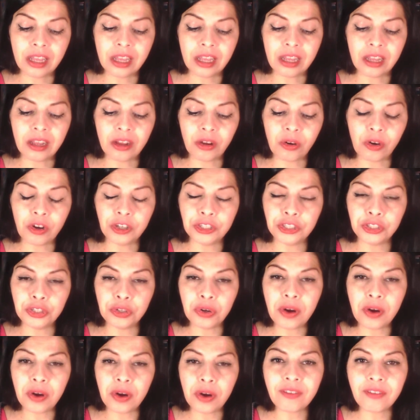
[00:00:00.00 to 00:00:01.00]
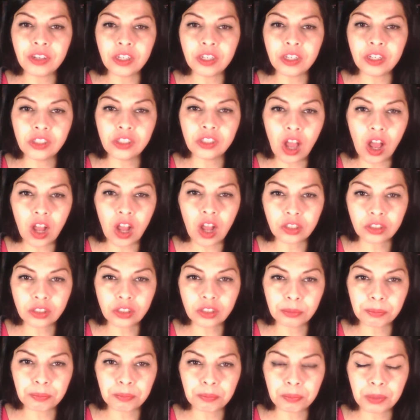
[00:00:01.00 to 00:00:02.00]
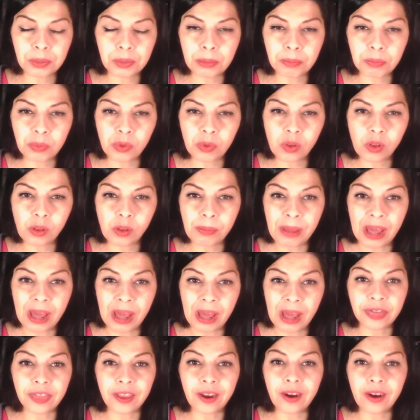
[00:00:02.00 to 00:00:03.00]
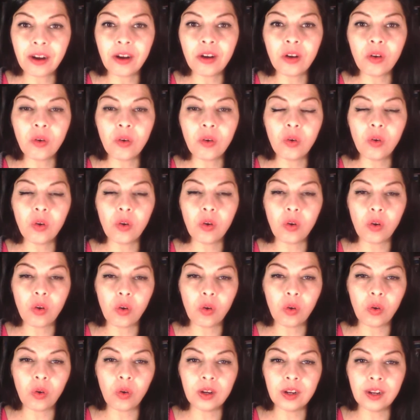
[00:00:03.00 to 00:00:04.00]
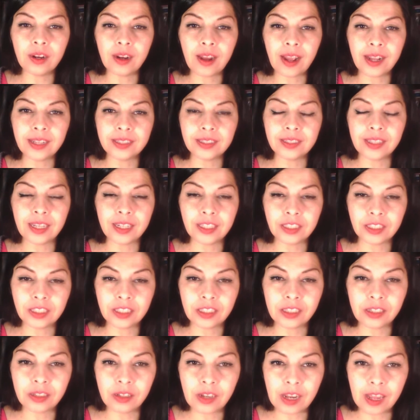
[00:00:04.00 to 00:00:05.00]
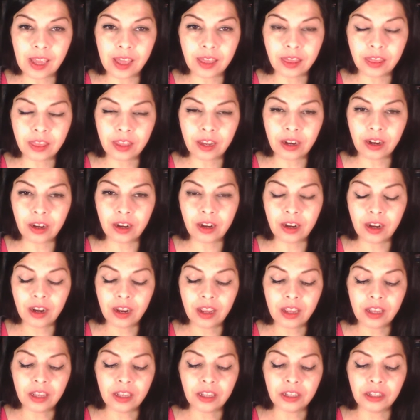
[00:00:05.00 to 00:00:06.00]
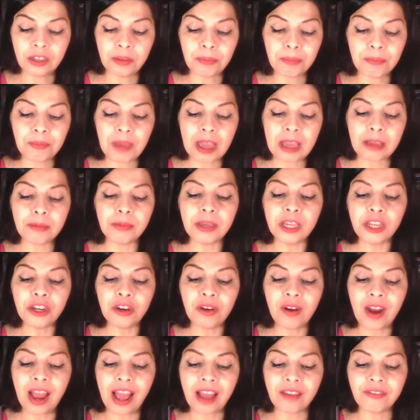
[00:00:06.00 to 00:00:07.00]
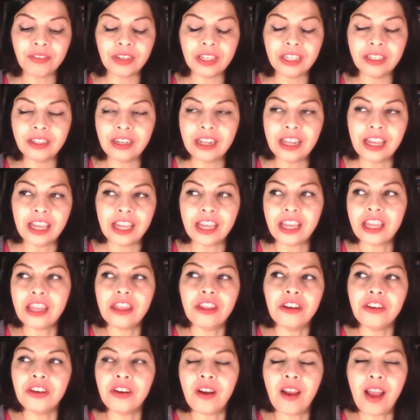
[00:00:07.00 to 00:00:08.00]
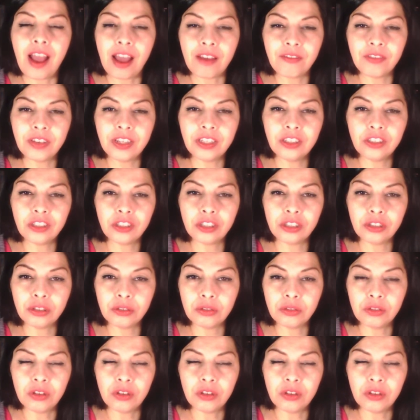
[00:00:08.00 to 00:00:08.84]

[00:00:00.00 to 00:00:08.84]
or you're having to talk to people about their organization and their, either you're having to